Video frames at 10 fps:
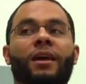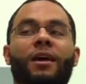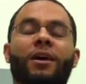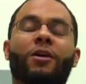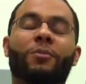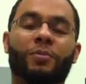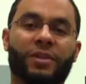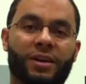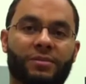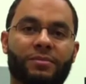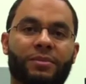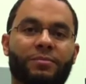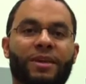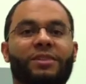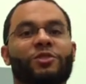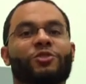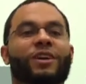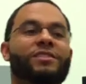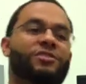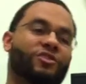help them make the
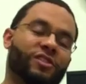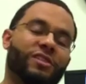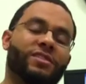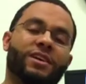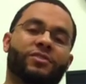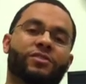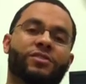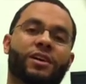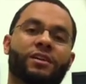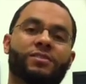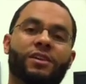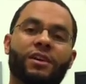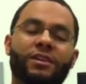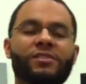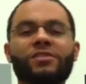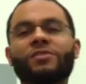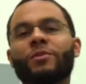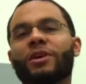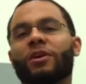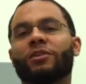transition into exercise. Because as
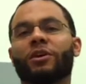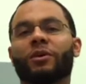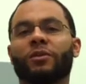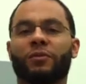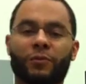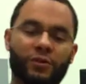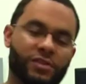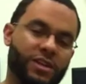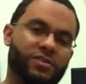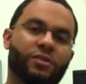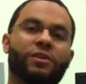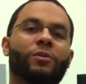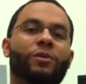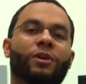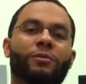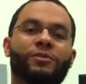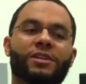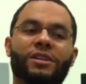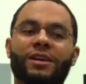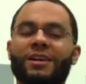we all know, the first day starting a workout
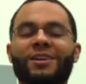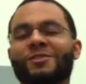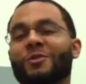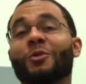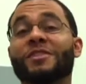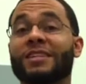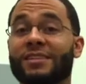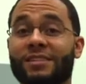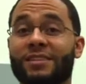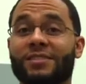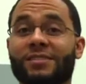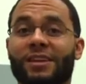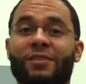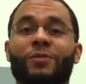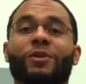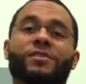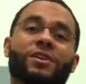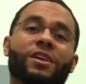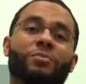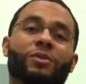routine isn't always easiest. And if you can
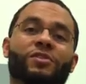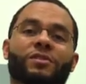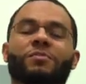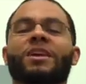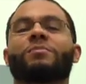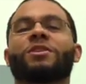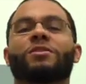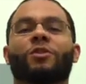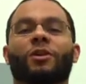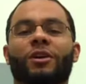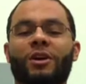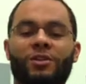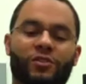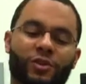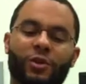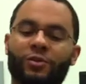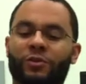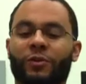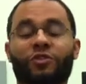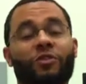tell that person, maybe your
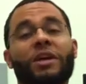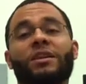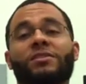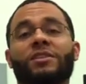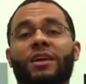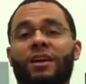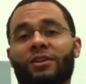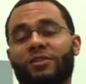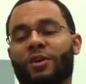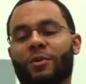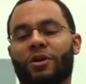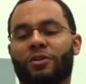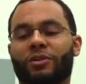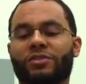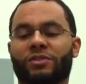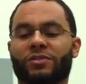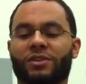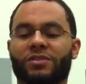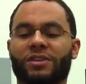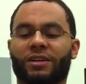zones for training today, and I'll talk about heart rate zones
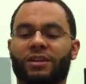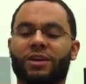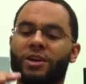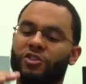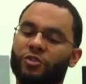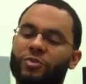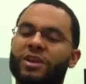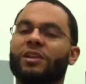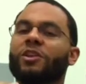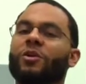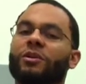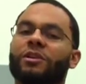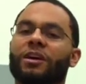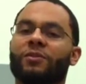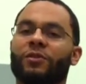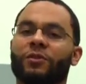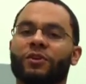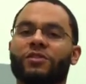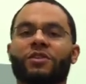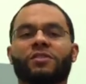in a second, should be at a lower level
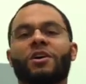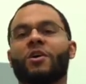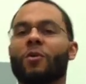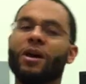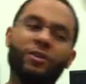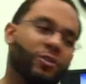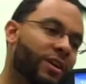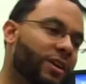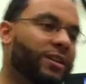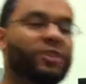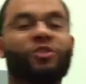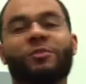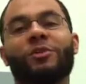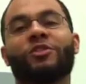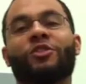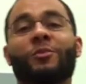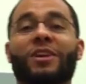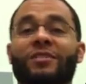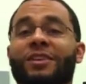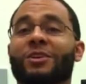versus, why don't you get on that treadmill and show
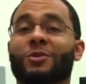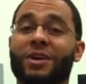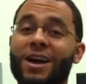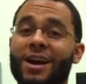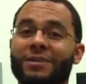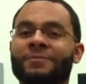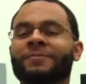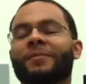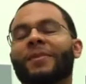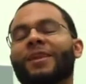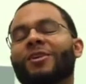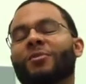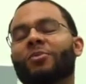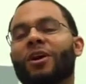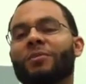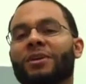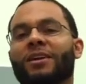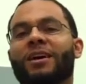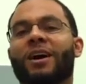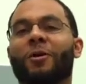me everything you got, you're probably
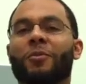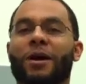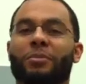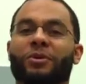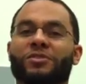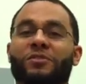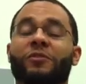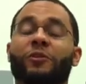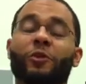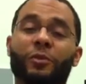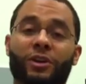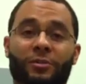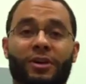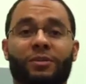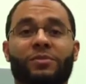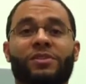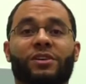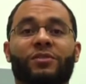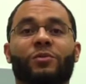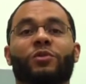going to help that person feel better about
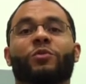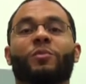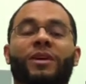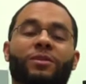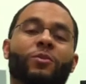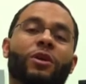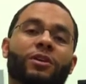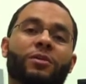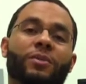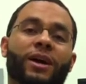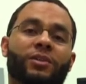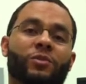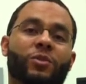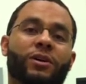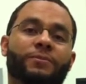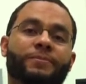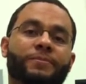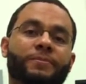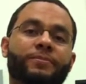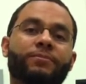themselves, which will make them want to come back as well.
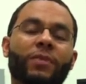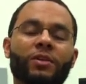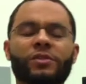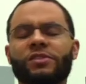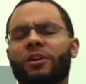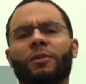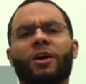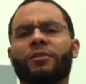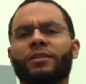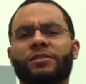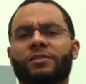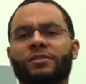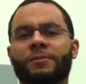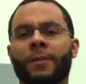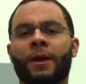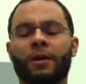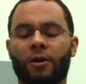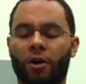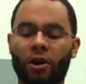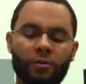So let's talk about heart rate zones.
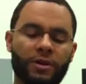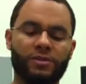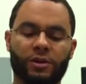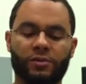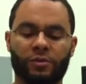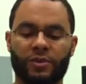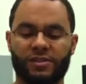Heart rate zones are